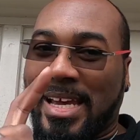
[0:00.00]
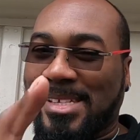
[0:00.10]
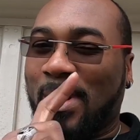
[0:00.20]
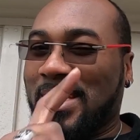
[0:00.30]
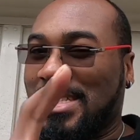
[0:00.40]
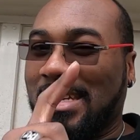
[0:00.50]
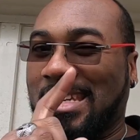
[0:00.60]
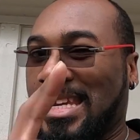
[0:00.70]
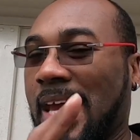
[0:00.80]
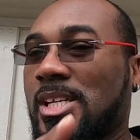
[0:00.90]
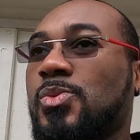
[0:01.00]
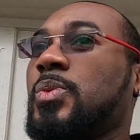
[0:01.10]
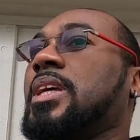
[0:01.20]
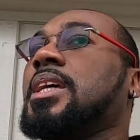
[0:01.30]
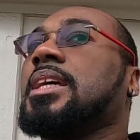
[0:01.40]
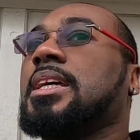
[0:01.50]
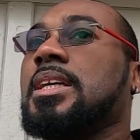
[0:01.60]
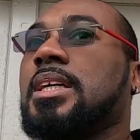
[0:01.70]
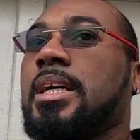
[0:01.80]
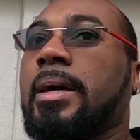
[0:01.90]
guys might see it next week,
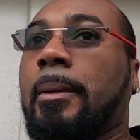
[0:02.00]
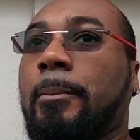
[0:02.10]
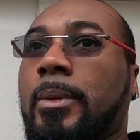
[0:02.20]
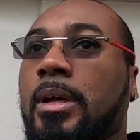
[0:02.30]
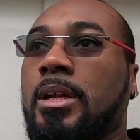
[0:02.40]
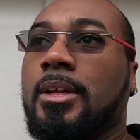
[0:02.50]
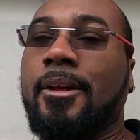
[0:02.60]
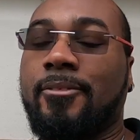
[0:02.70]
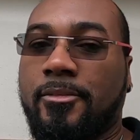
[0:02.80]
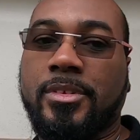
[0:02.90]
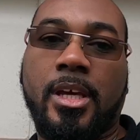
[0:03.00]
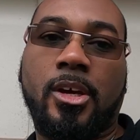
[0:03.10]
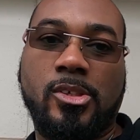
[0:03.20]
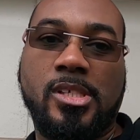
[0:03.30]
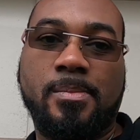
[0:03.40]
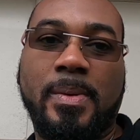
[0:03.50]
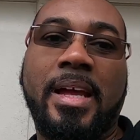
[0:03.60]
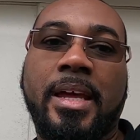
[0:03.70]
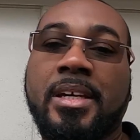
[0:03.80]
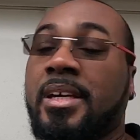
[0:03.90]
if everything goes as
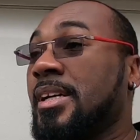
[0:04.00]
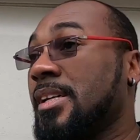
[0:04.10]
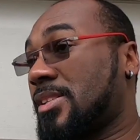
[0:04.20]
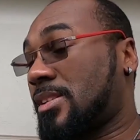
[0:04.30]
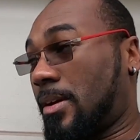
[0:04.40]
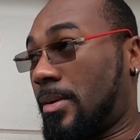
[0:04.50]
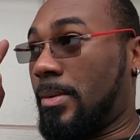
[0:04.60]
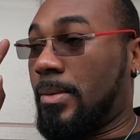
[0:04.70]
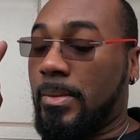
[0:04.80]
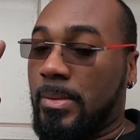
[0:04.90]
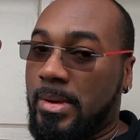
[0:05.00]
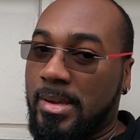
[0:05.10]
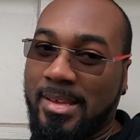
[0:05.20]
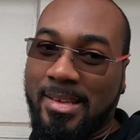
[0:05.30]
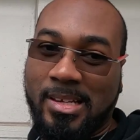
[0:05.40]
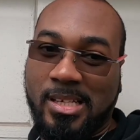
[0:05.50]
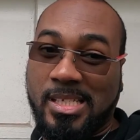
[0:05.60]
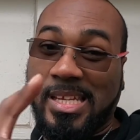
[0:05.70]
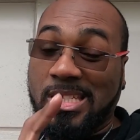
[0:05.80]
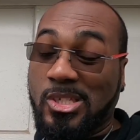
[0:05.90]
planned. So
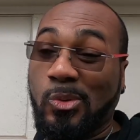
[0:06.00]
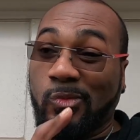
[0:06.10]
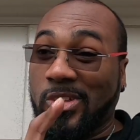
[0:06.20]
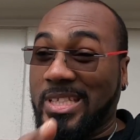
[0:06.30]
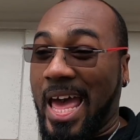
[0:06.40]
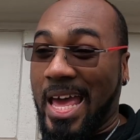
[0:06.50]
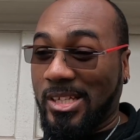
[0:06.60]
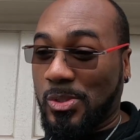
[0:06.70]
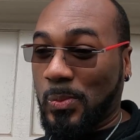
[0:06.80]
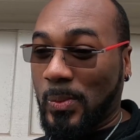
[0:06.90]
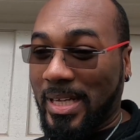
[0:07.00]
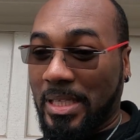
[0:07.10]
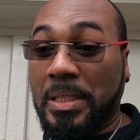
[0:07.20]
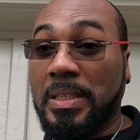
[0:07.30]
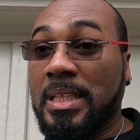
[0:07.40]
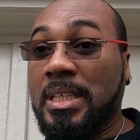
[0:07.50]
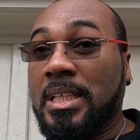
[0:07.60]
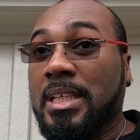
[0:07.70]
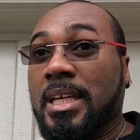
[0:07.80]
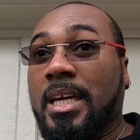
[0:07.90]
stay tuned for that as well.
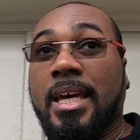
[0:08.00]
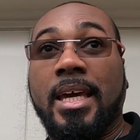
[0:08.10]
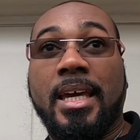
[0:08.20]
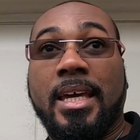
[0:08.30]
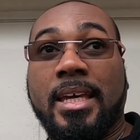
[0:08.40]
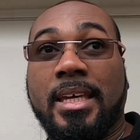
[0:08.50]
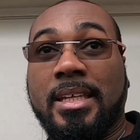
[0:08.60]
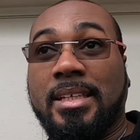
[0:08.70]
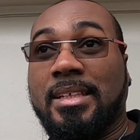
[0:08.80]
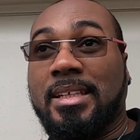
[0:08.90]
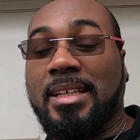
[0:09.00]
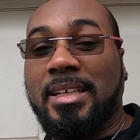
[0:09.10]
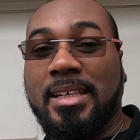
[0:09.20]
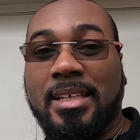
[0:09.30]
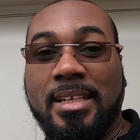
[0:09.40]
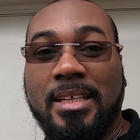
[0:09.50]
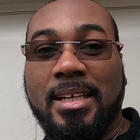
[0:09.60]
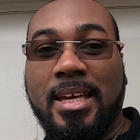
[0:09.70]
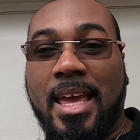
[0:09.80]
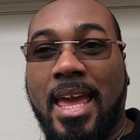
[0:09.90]
And
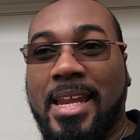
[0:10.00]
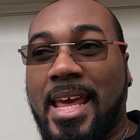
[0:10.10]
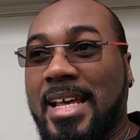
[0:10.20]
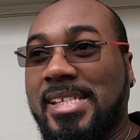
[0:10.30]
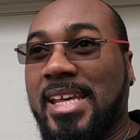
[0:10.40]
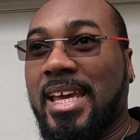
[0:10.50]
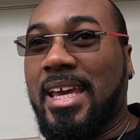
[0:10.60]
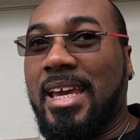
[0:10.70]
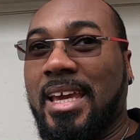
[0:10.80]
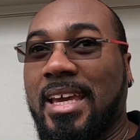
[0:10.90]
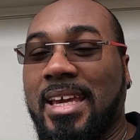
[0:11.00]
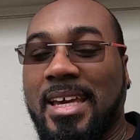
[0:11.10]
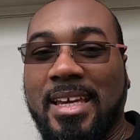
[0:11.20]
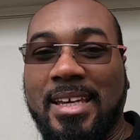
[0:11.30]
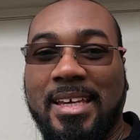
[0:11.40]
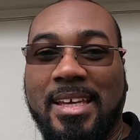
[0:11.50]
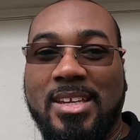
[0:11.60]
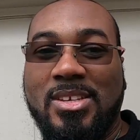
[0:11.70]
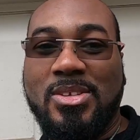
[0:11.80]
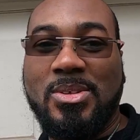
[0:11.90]
as a
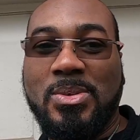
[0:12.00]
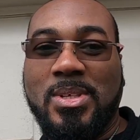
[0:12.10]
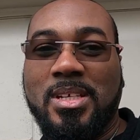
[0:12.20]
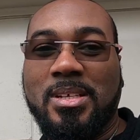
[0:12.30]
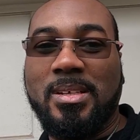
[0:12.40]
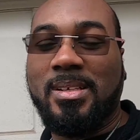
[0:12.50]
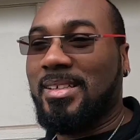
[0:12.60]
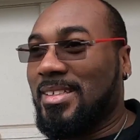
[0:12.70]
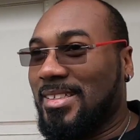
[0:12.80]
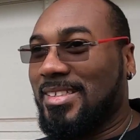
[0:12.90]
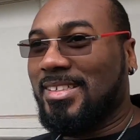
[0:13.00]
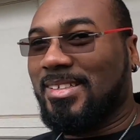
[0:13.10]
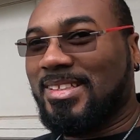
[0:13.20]
New Year